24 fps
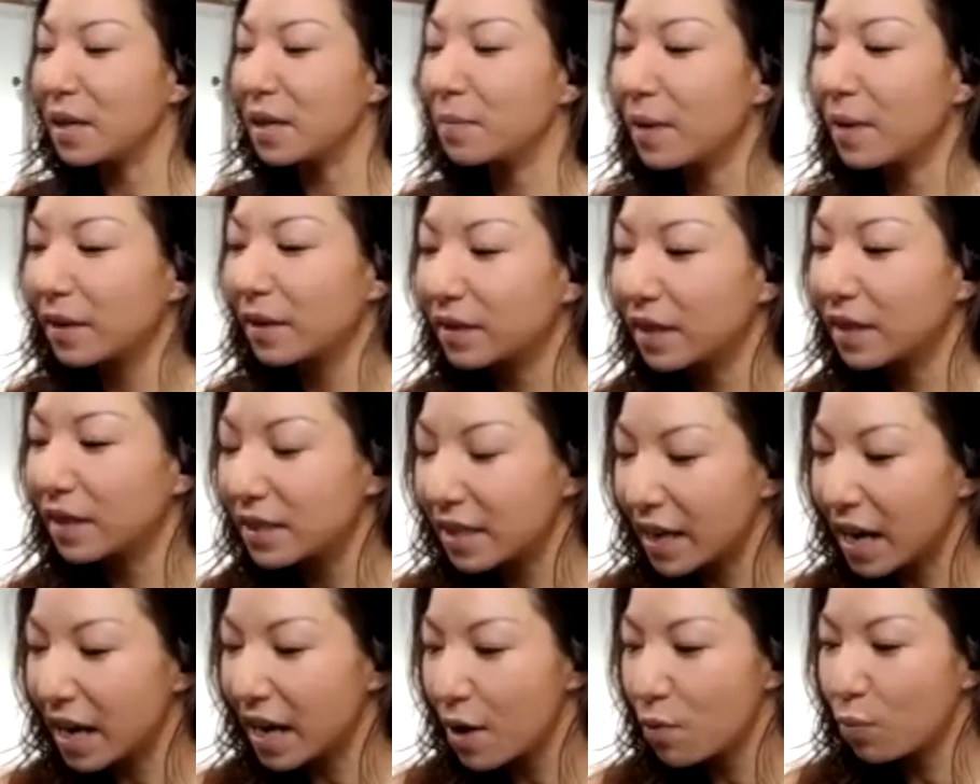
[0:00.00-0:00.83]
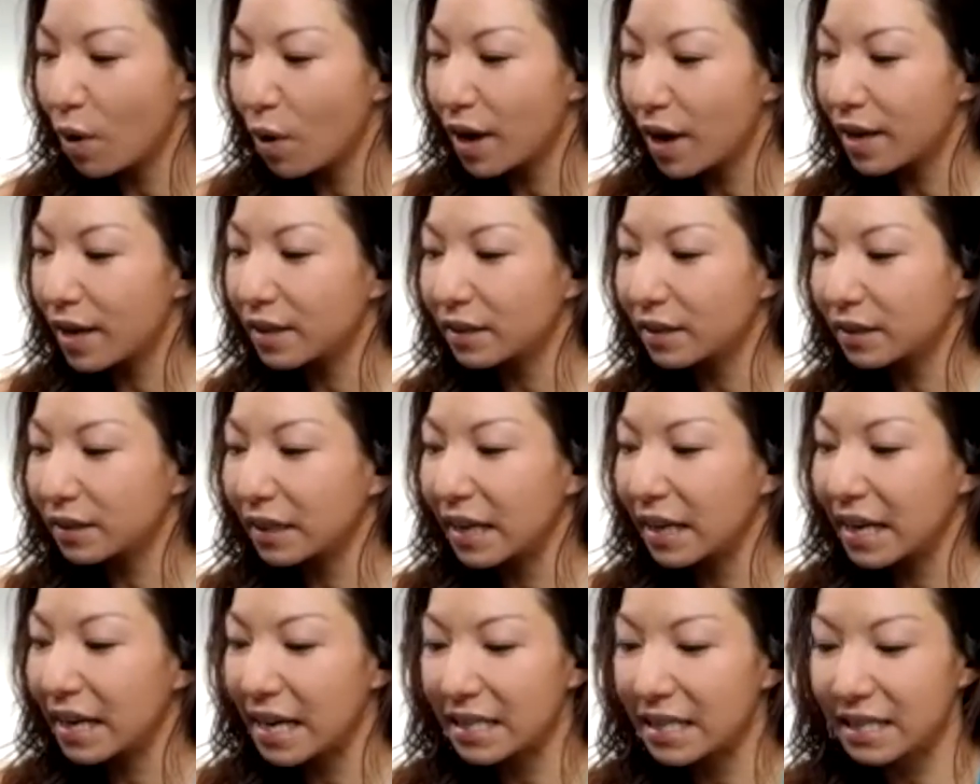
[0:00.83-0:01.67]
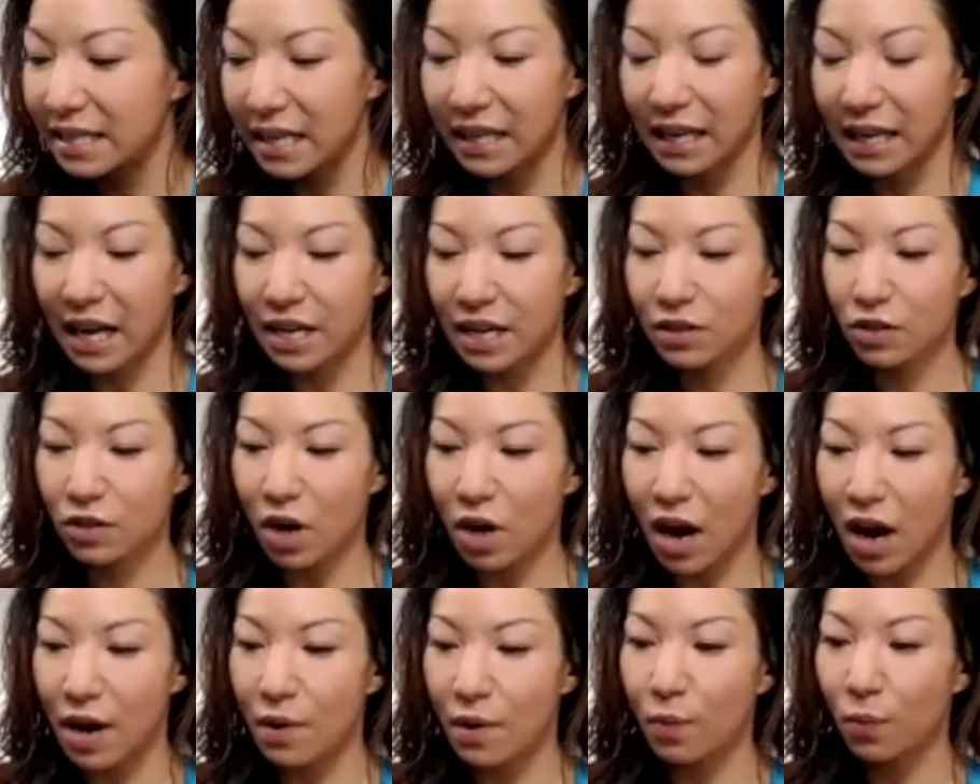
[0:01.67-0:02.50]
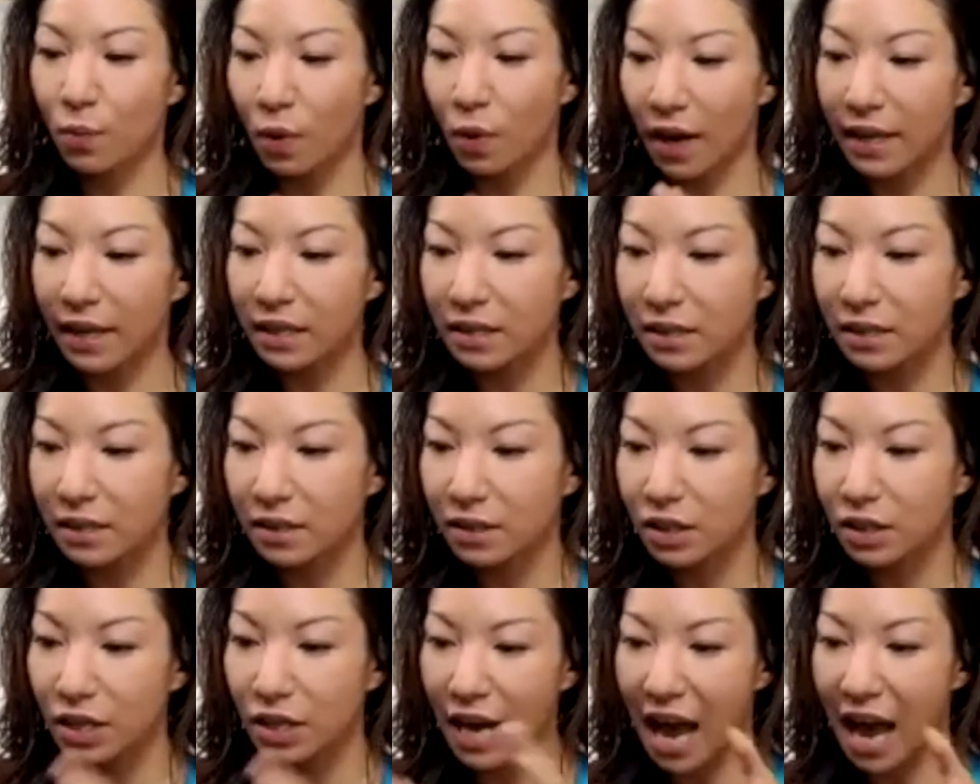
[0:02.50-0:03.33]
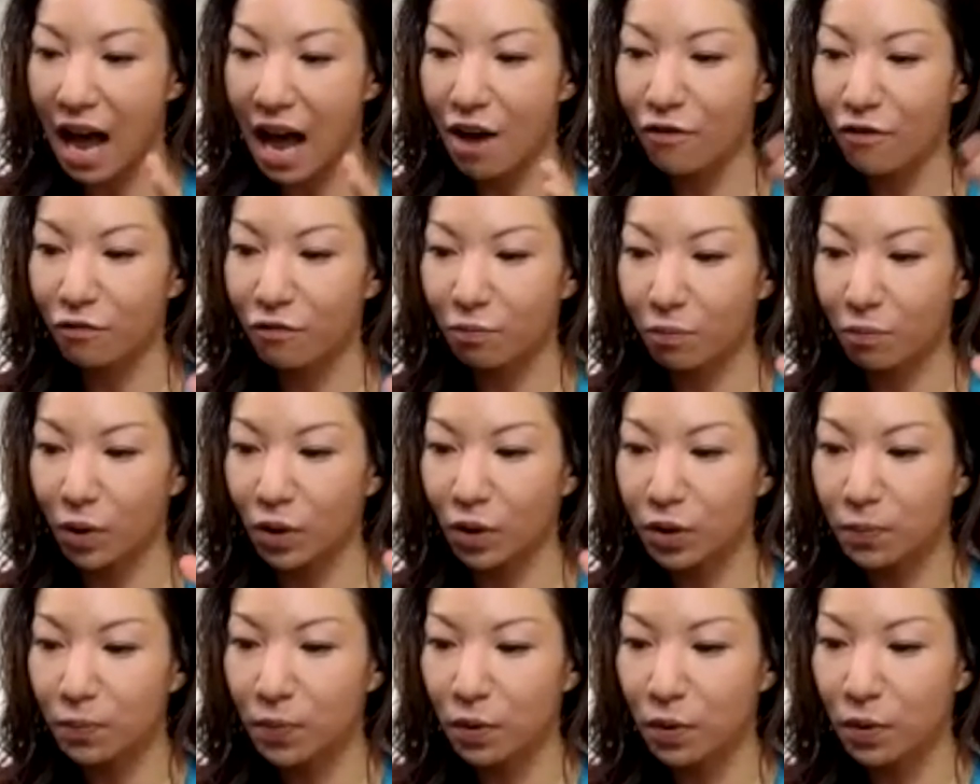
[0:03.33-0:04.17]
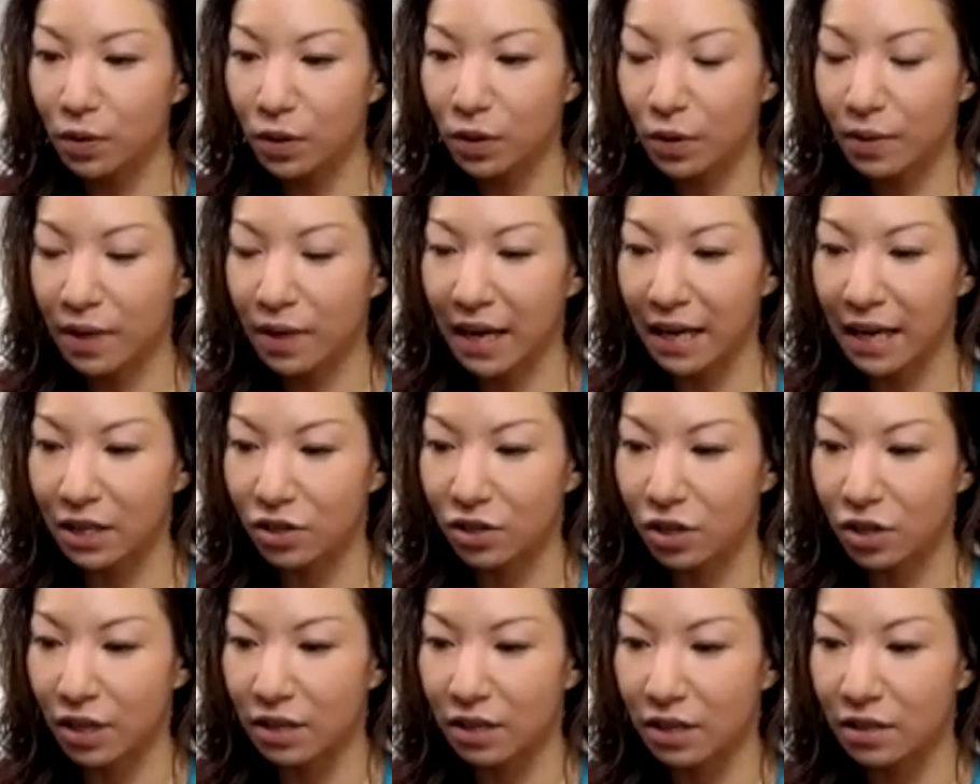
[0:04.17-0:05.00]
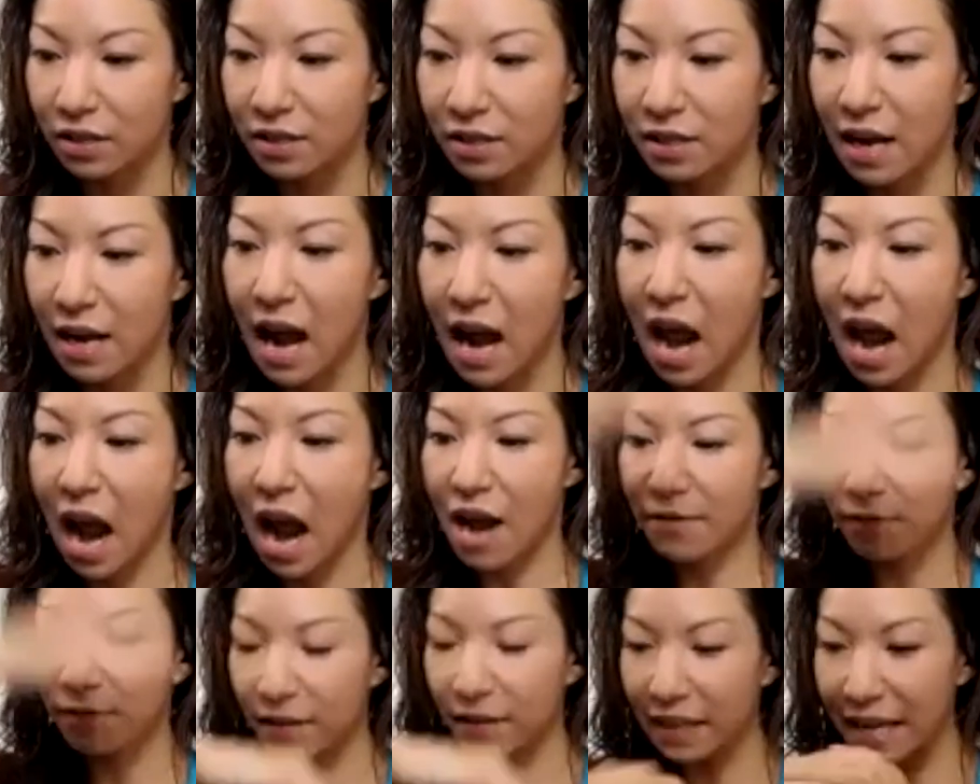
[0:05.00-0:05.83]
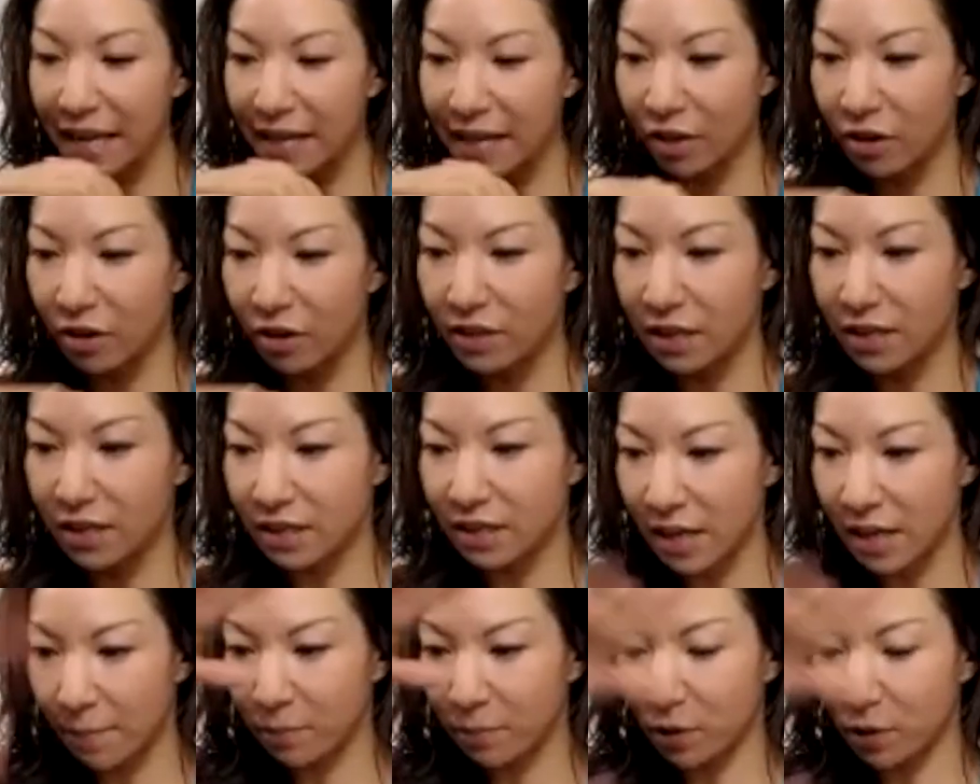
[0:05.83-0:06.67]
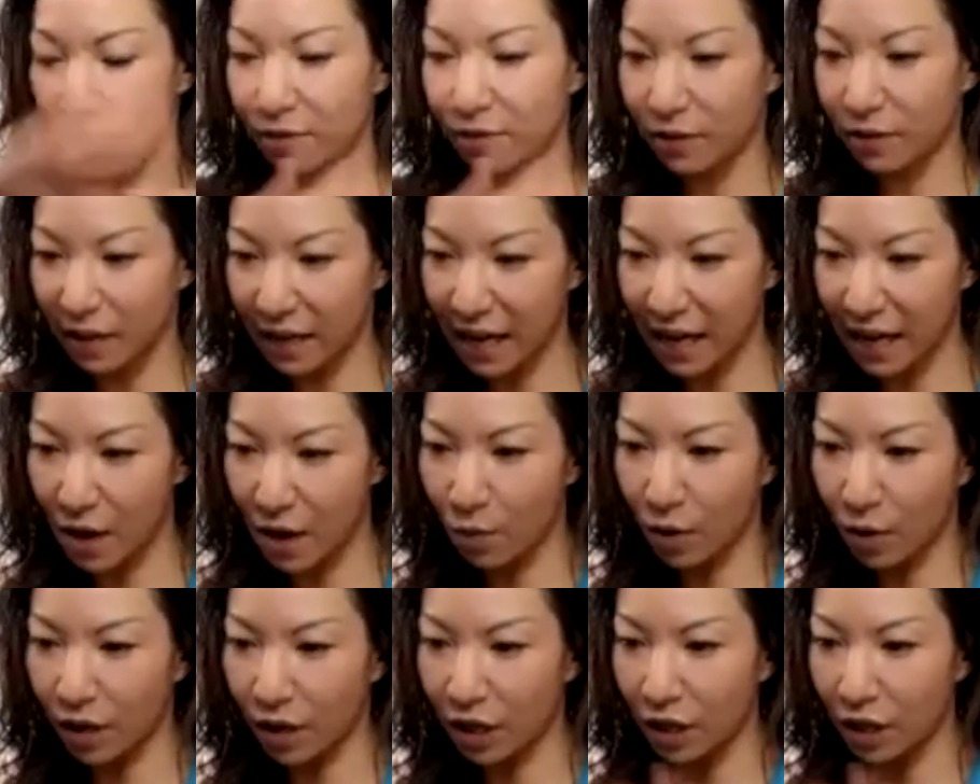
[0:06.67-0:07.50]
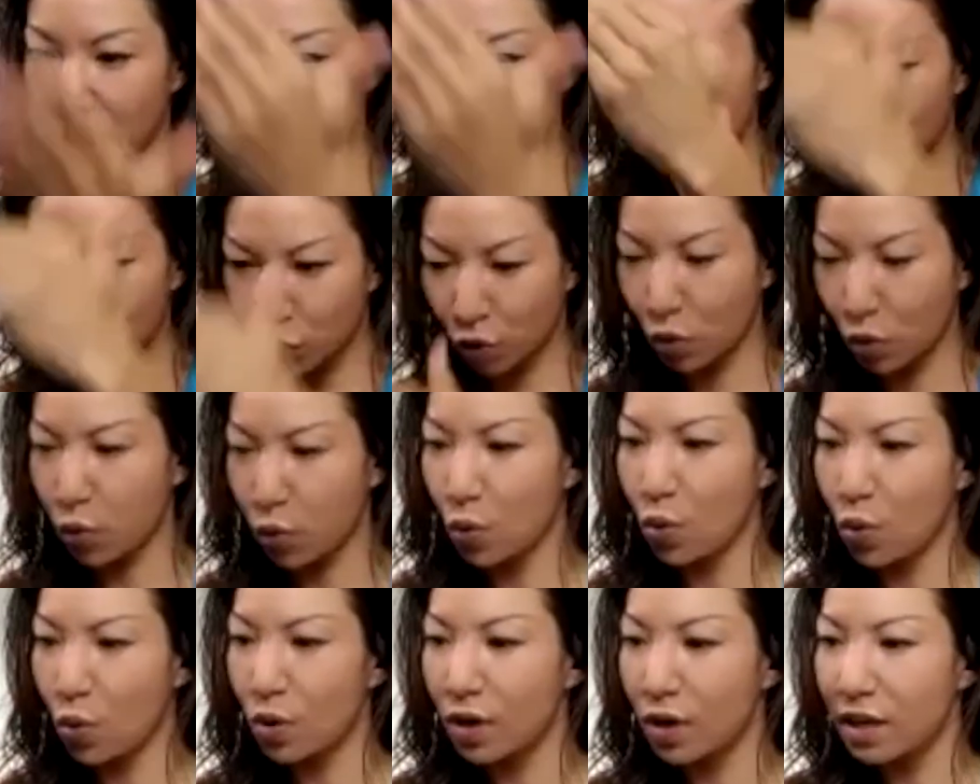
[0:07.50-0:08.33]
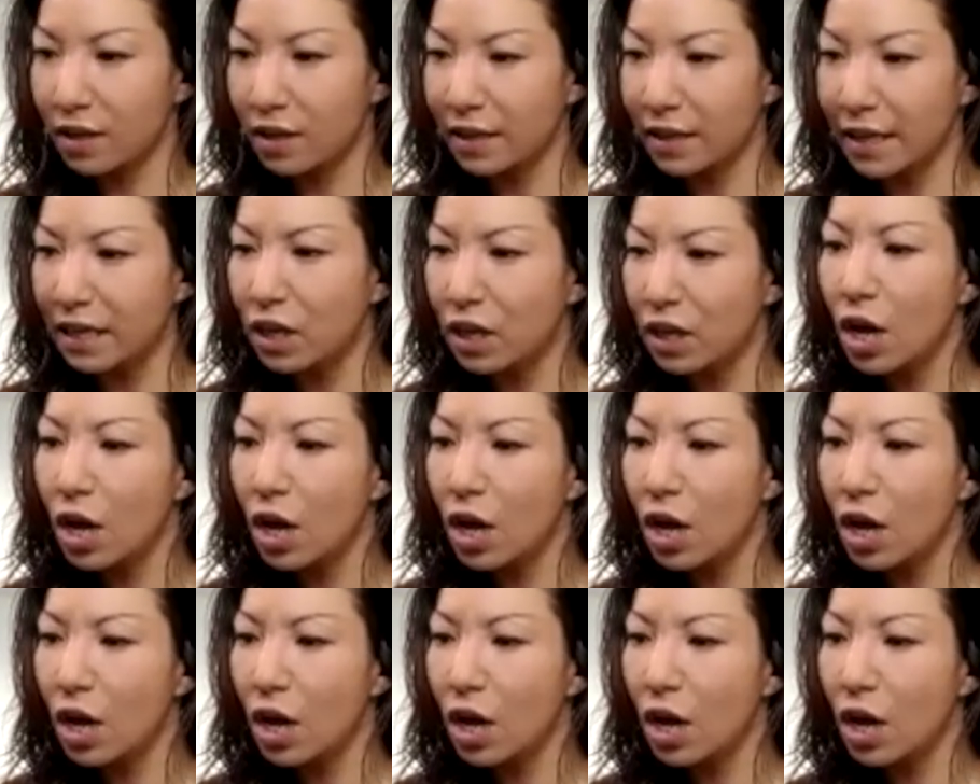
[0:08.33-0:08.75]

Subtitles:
about this. Like, I want, like I said, like I want to have multiple locations. I feel like there's a step though. I feel like I want to tour, like